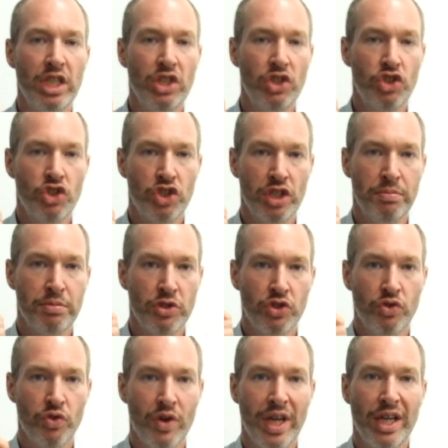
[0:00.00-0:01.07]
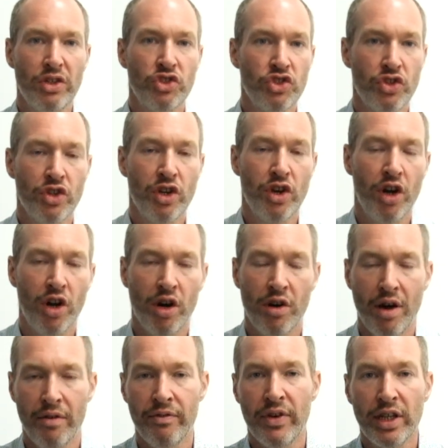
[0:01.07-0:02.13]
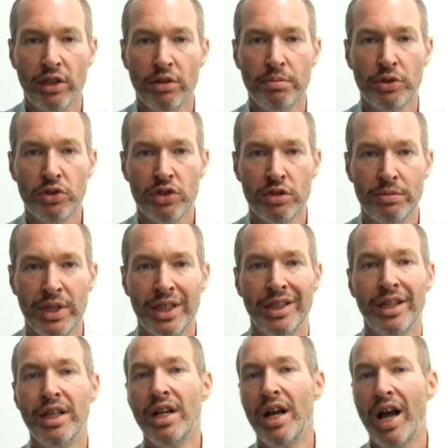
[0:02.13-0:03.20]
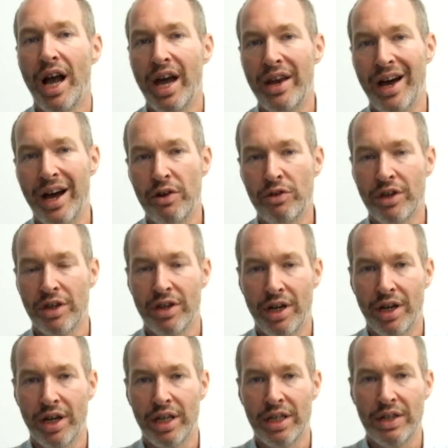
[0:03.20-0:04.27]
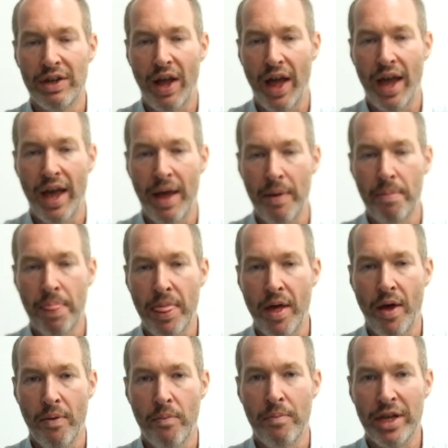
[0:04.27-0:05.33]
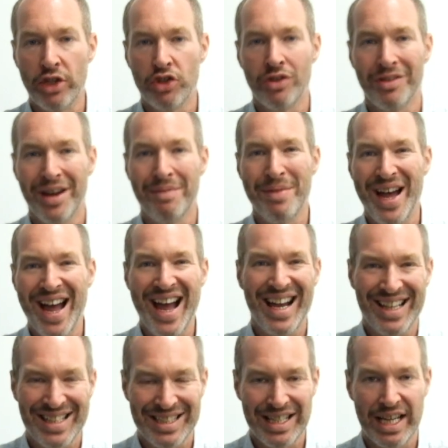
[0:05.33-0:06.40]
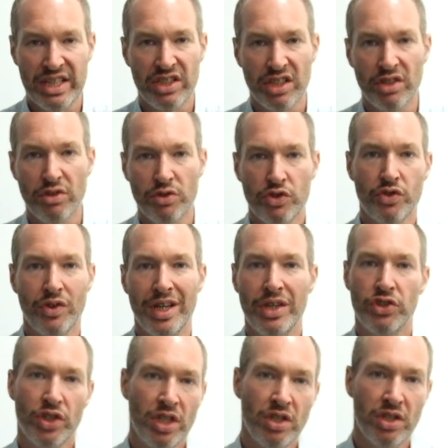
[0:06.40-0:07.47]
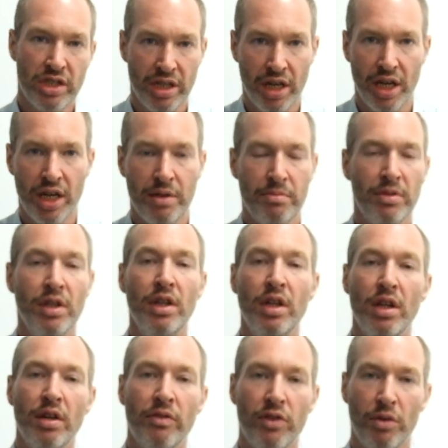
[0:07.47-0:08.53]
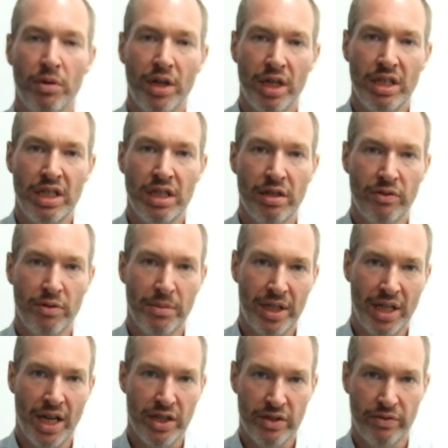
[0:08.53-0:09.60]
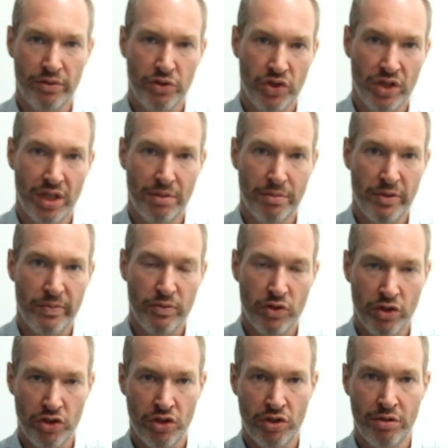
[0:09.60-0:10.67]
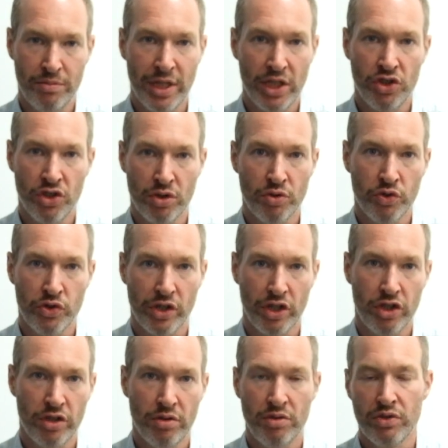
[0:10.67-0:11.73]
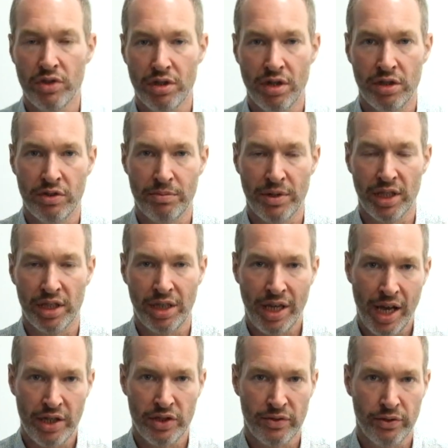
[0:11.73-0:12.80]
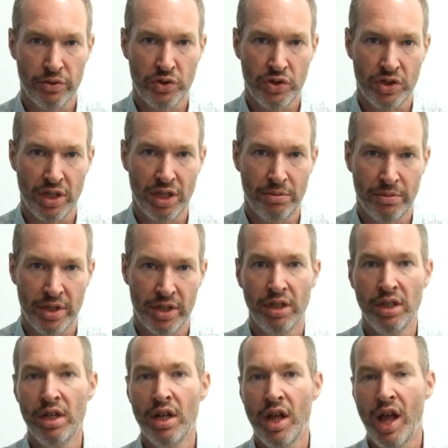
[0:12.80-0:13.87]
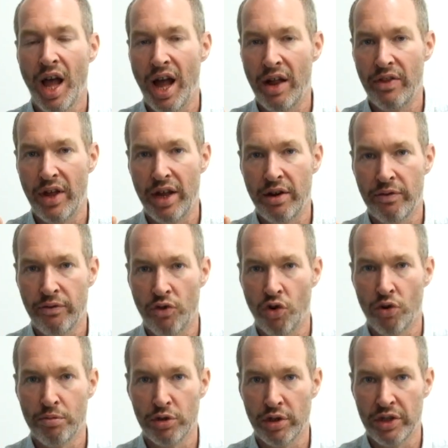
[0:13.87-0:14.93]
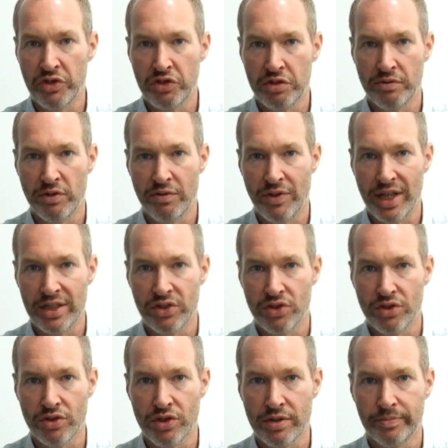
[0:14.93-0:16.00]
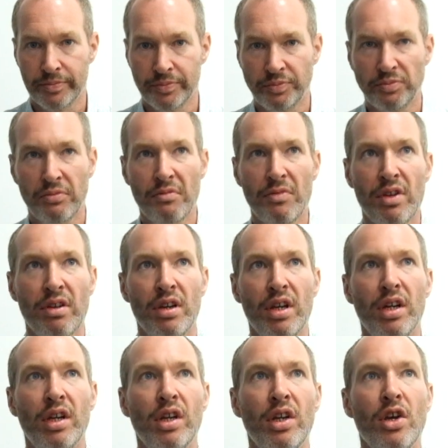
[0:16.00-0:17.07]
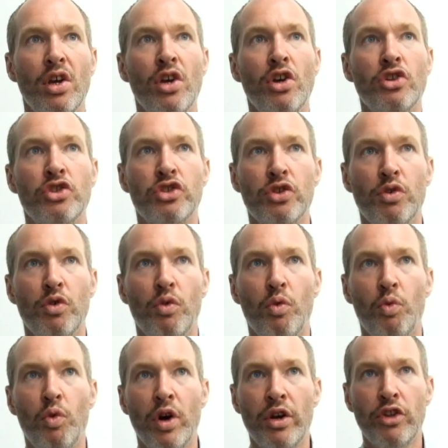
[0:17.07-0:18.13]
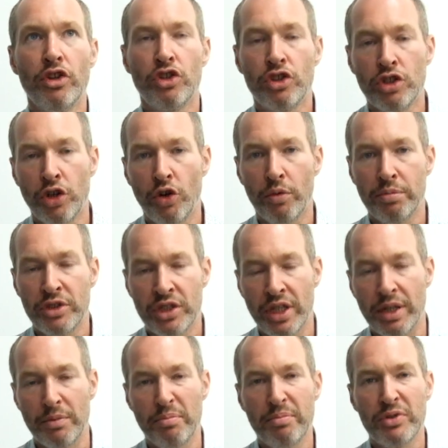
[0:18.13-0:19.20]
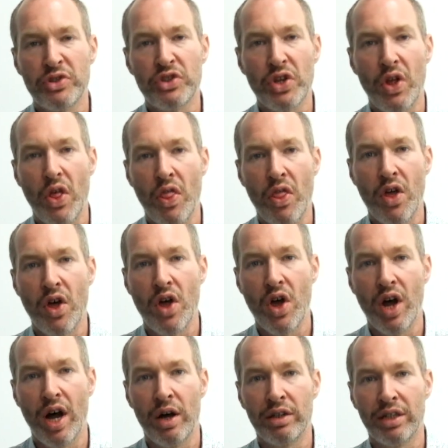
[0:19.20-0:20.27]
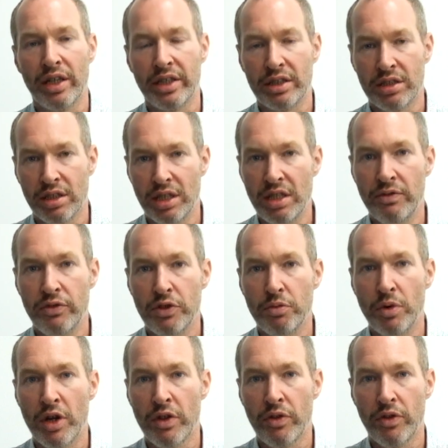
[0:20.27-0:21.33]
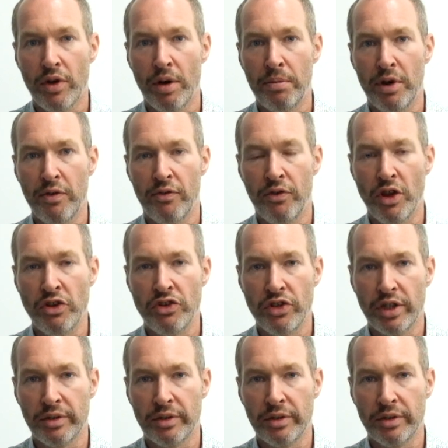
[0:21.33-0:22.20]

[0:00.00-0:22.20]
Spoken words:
cheapest rates that are available to me and how can I make sure that I'm accessing those rates in time for when I need it from a cash flow statement. So the two main tools I use is my cash flow statement and then a formal list of investors. So what are the top tips that I'd like to leave you with about funding?